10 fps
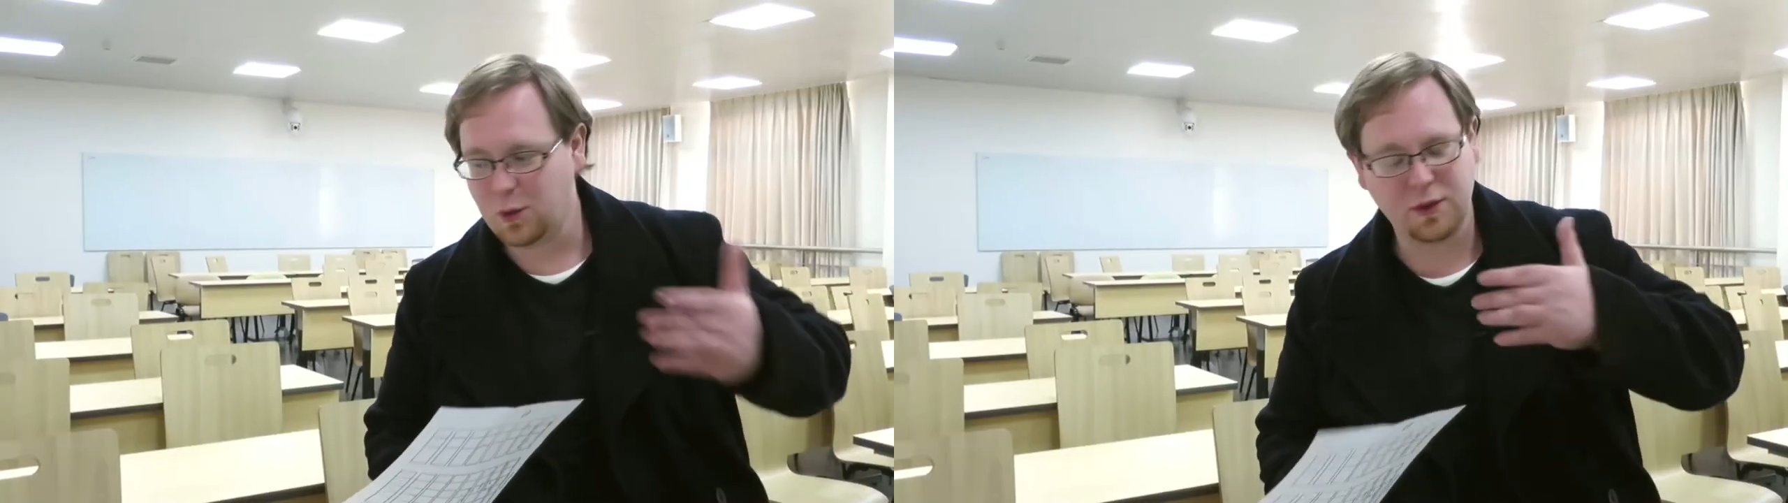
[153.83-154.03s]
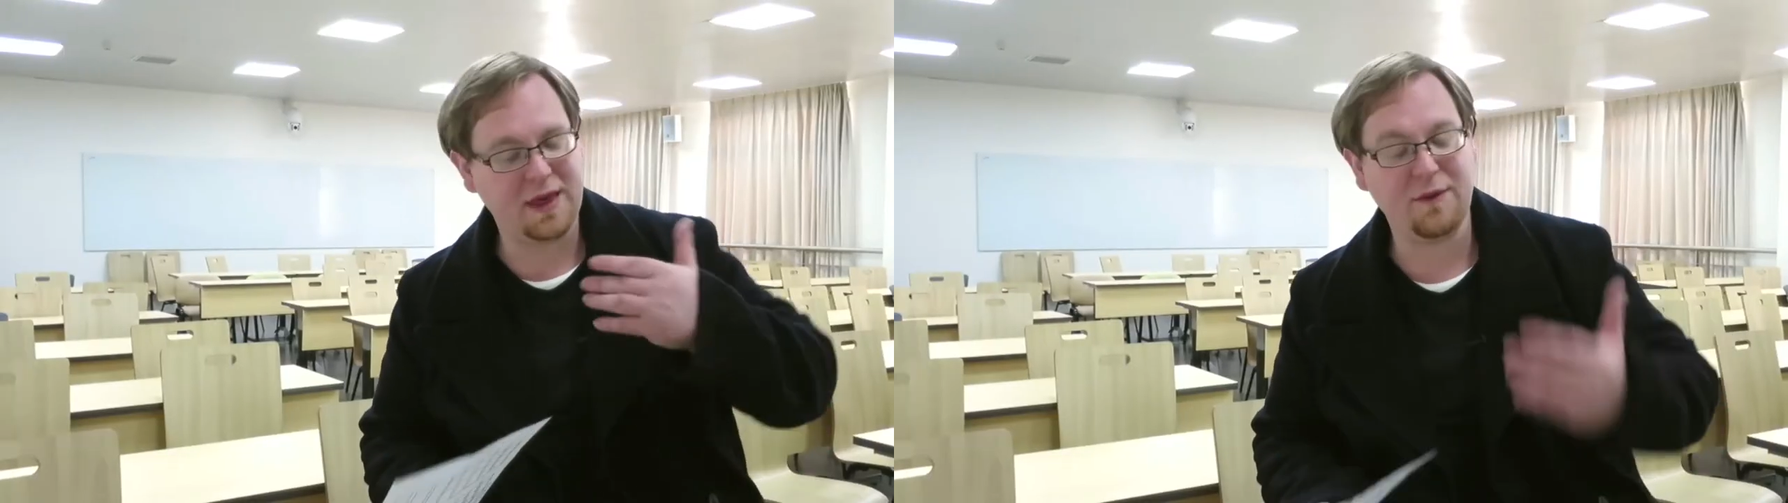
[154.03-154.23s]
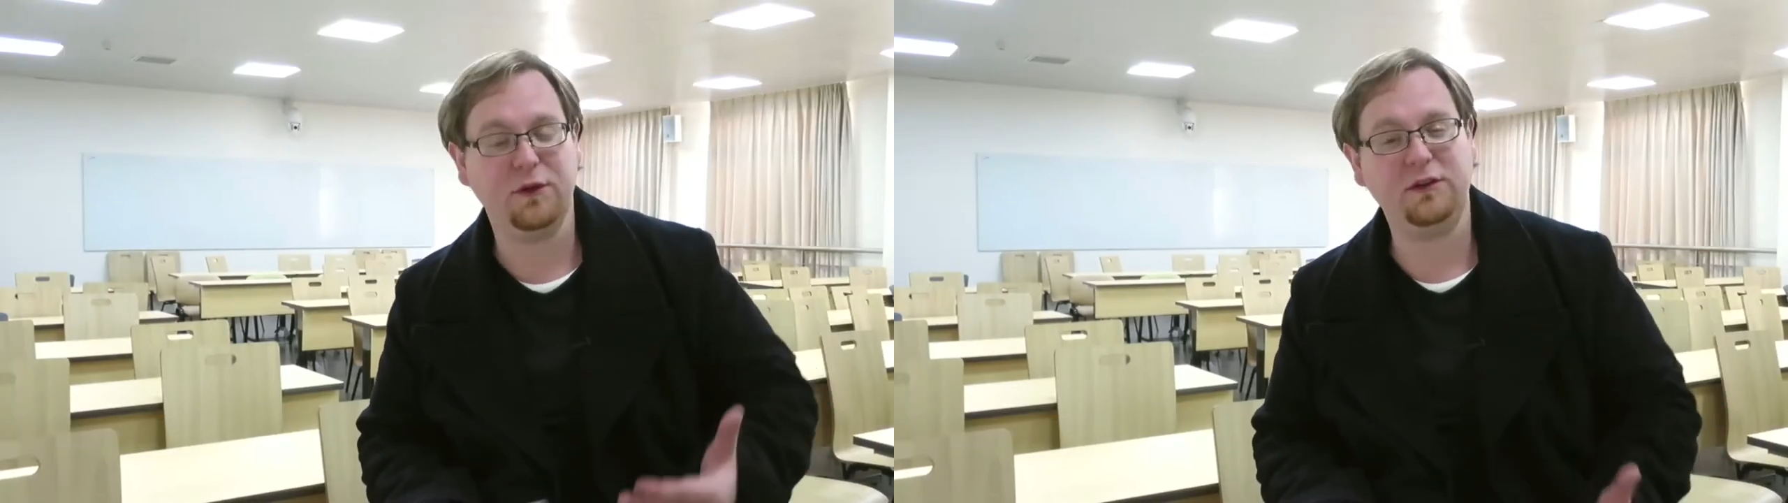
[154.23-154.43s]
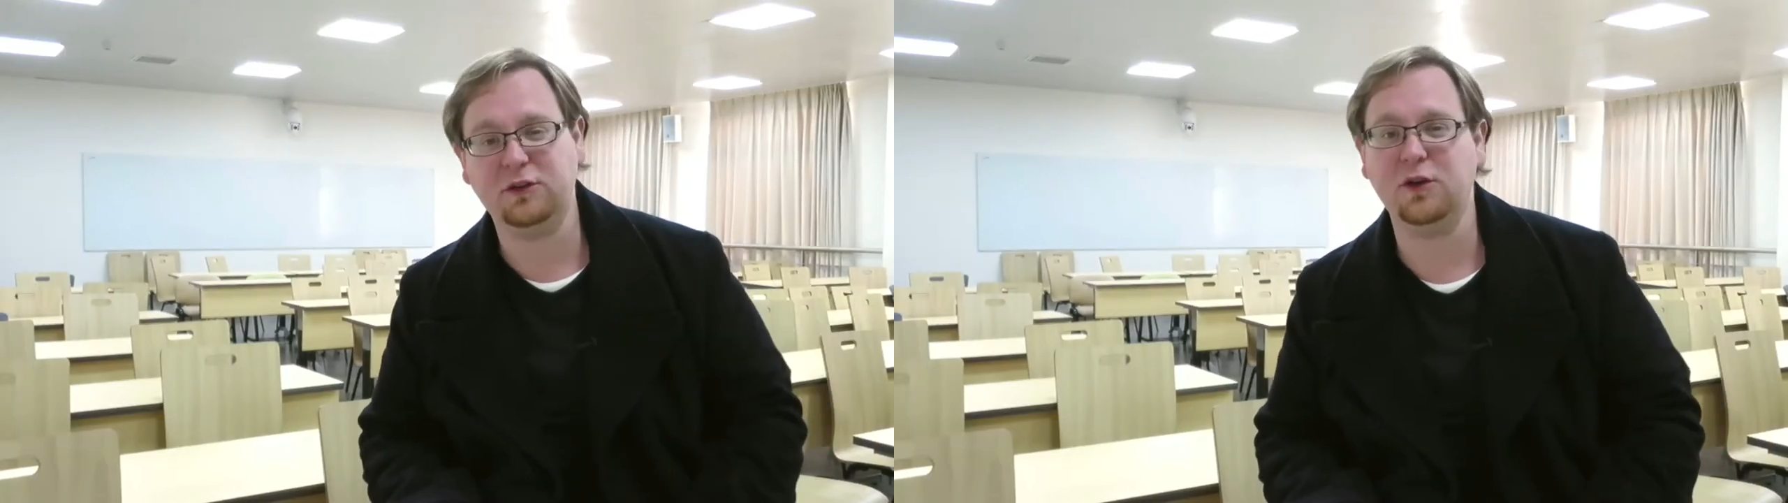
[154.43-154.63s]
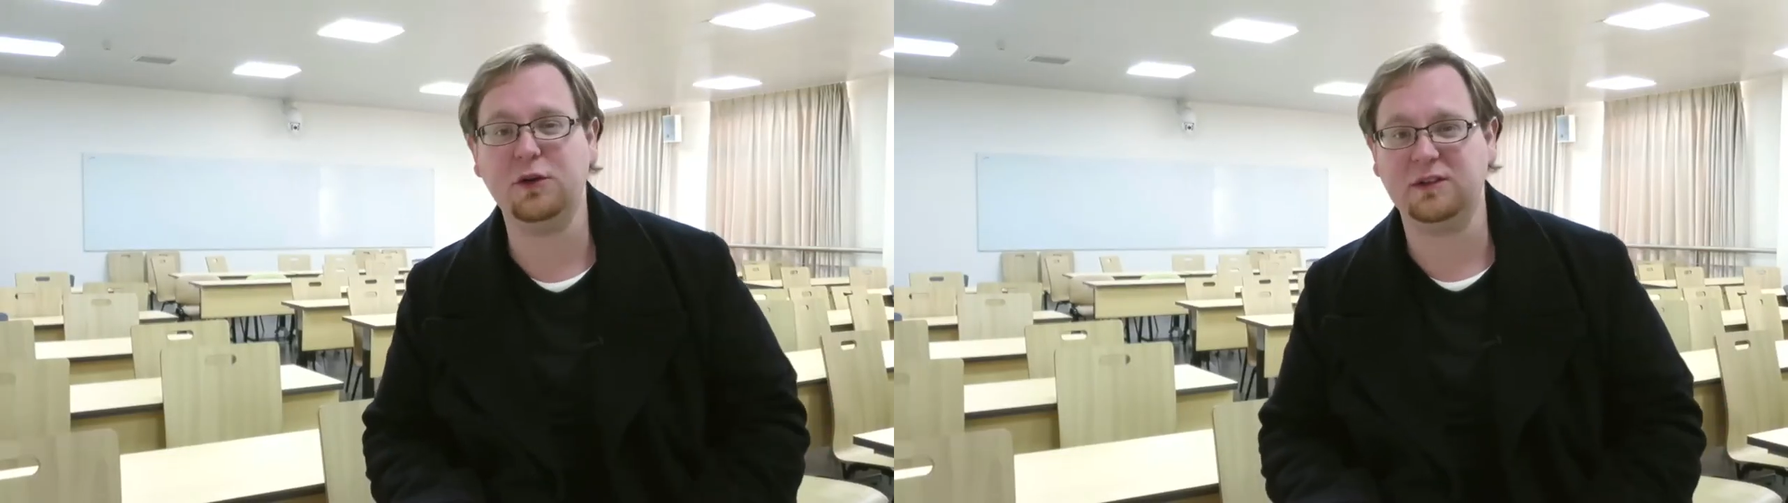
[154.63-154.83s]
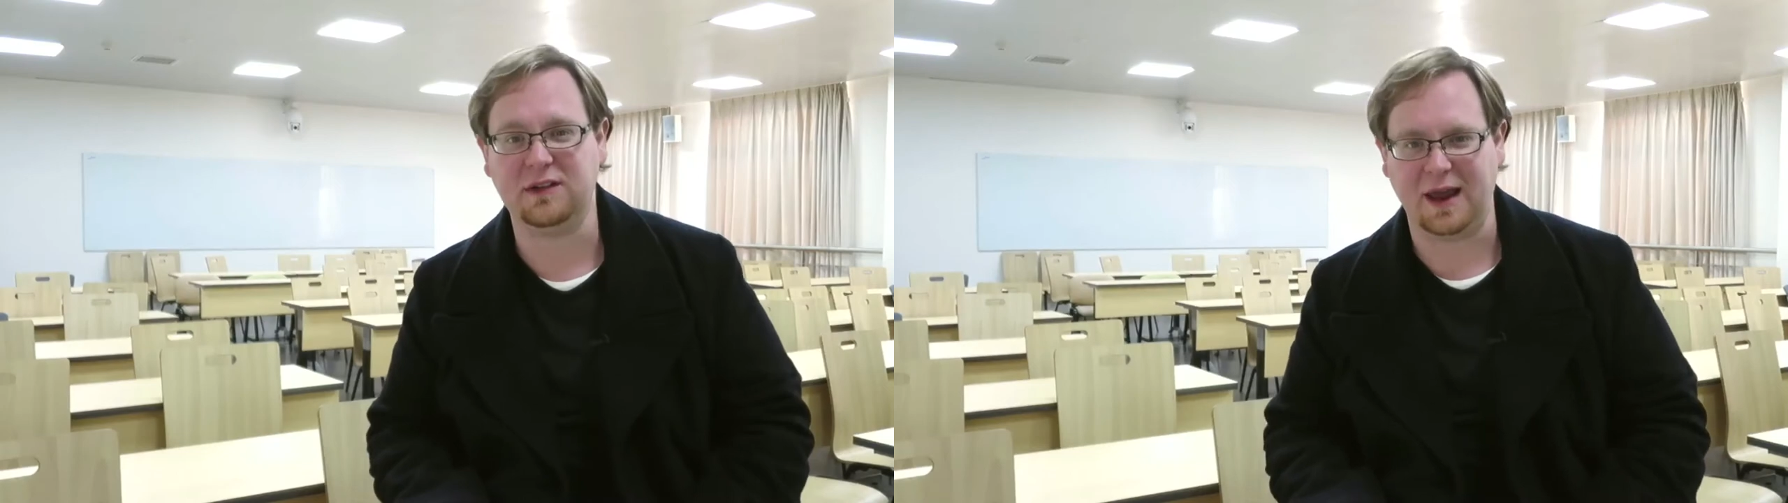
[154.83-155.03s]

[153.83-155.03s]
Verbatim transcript: with every student's